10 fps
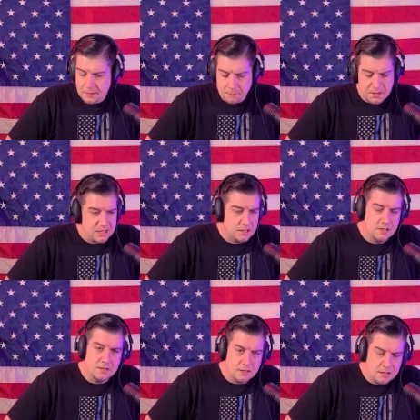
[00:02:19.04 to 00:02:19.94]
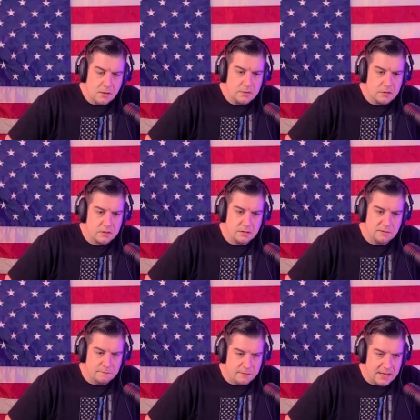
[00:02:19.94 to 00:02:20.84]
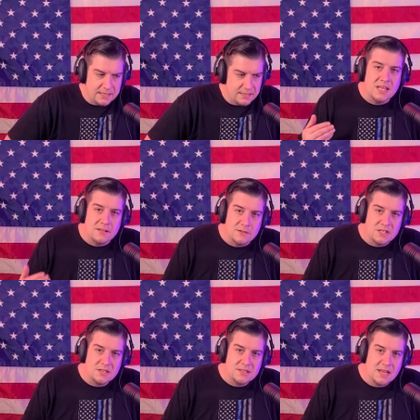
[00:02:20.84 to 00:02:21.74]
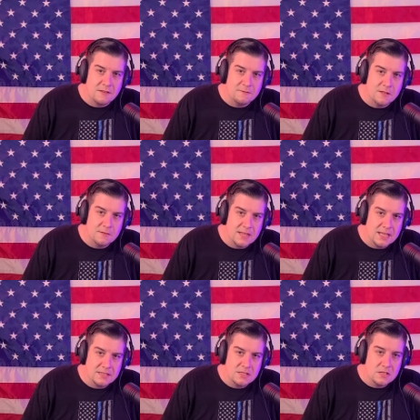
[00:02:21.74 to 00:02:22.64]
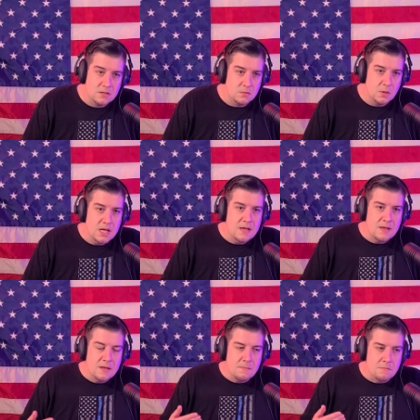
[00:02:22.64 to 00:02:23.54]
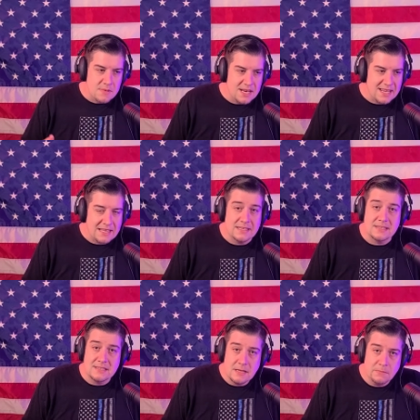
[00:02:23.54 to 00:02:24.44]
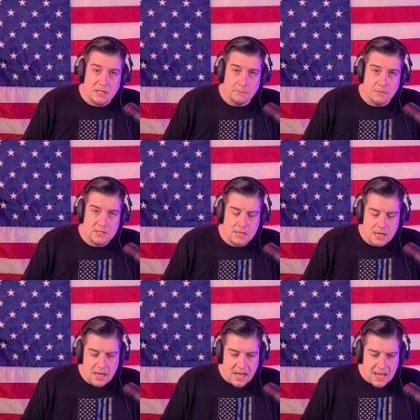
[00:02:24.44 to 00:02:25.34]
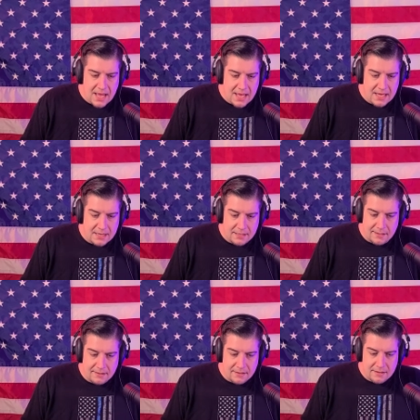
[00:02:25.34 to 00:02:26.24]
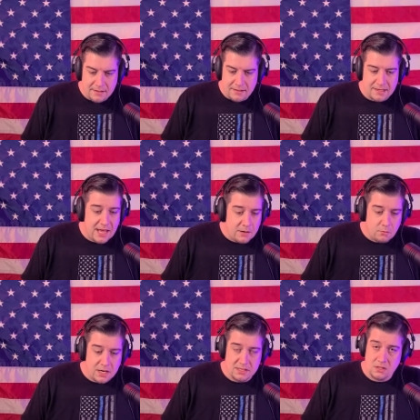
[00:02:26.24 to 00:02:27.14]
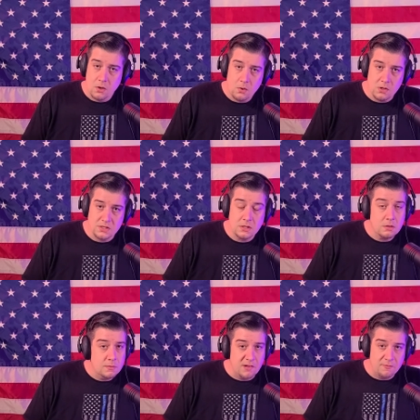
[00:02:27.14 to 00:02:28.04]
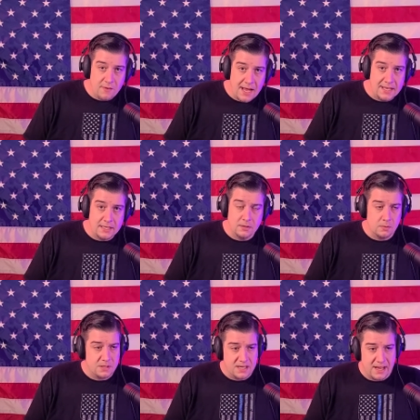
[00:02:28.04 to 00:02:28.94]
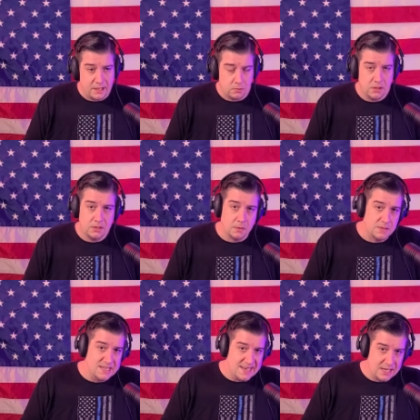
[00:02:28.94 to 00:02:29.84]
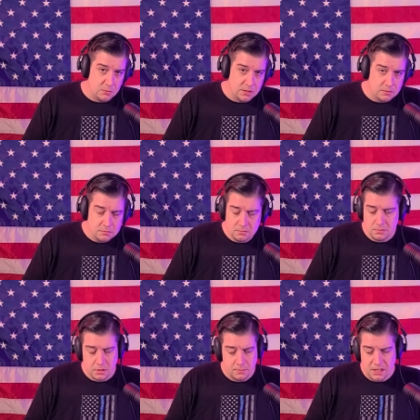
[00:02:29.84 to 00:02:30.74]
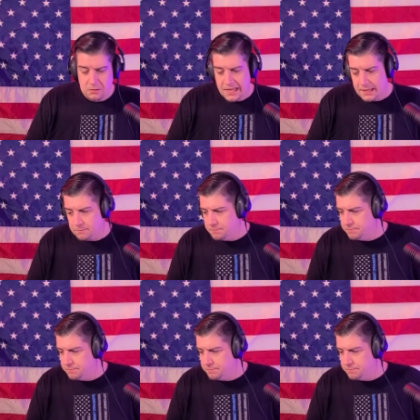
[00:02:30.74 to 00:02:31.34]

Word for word: But you know you're going to be fine if you just take a few things to mitigate the symptoms and let it run its course. You're going to be fine. A little bit of NyQuil, a little bit of DayQuil, you're going to be okay.